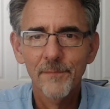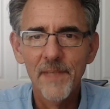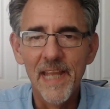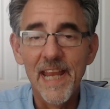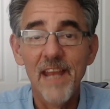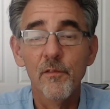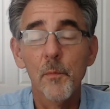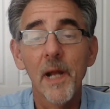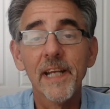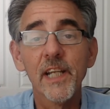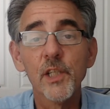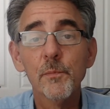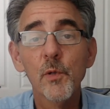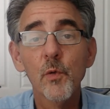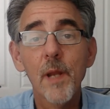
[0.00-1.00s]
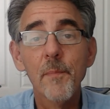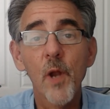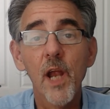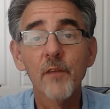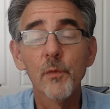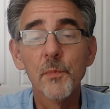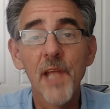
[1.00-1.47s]
Hey everybody, it's Booray
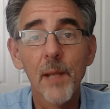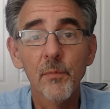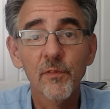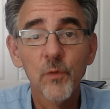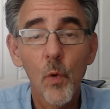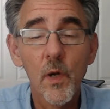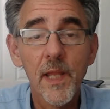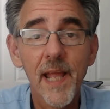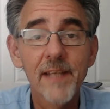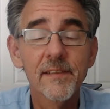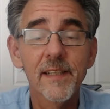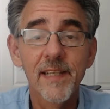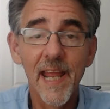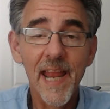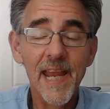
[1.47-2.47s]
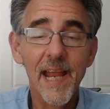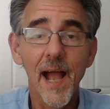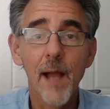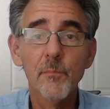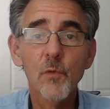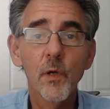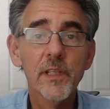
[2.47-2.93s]
Perry from Tampa, Florida, and today
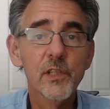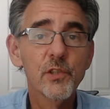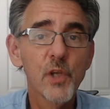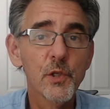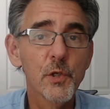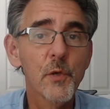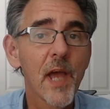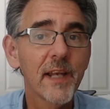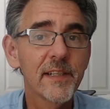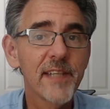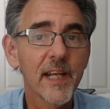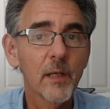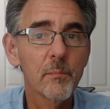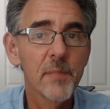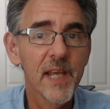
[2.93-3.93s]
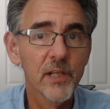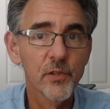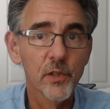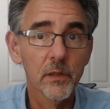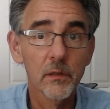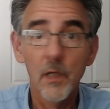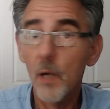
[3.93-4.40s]
I'm going to show you how to take a
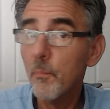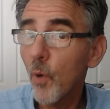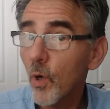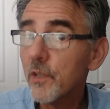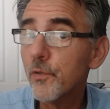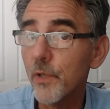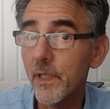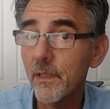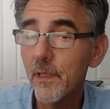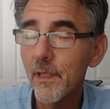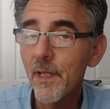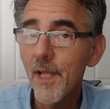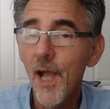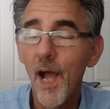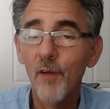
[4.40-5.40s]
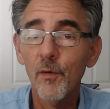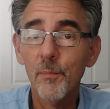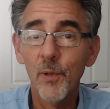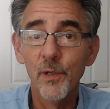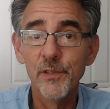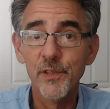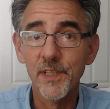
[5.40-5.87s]
picture, a portrait, of a
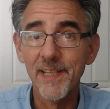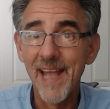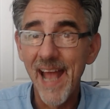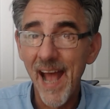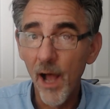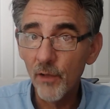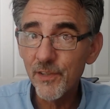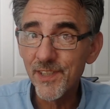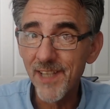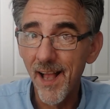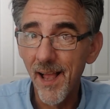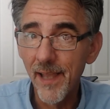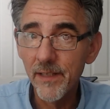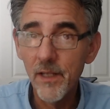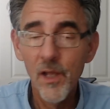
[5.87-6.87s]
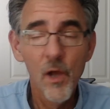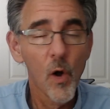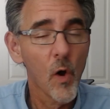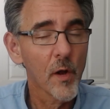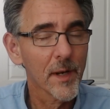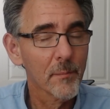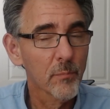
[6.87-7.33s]
person outside
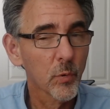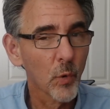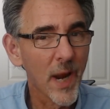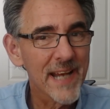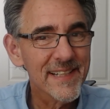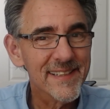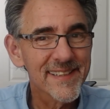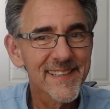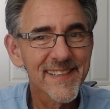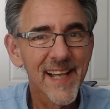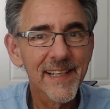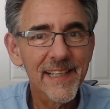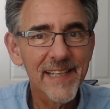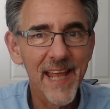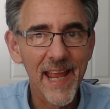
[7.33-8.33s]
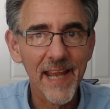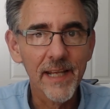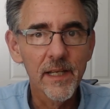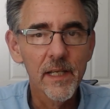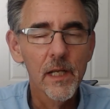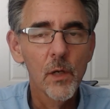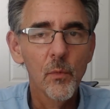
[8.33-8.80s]
on a bright sunny day
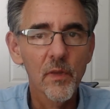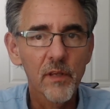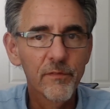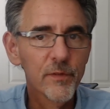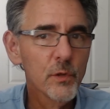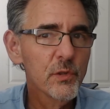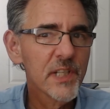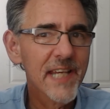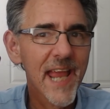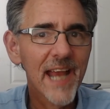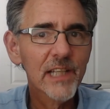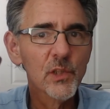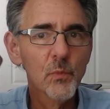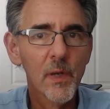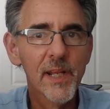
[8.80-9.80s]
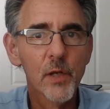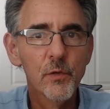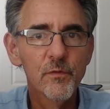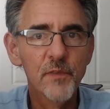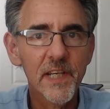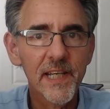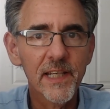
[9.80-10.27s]
with a Fuji
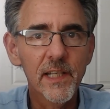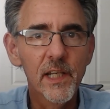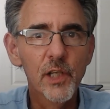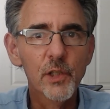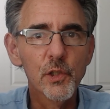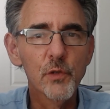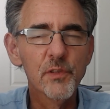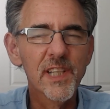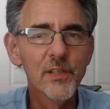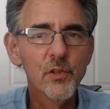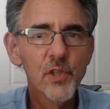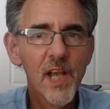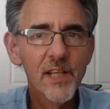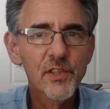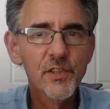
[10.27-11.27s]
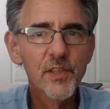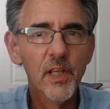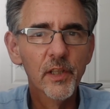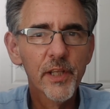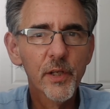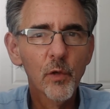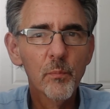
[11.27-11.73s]
X100V using just the
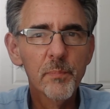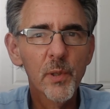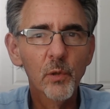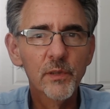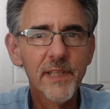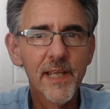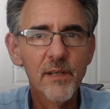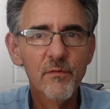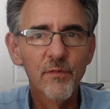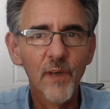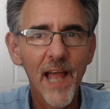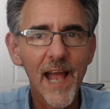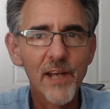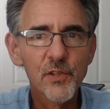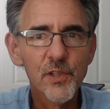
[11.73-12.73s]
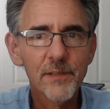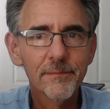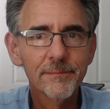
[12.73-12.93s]
little built-in flash.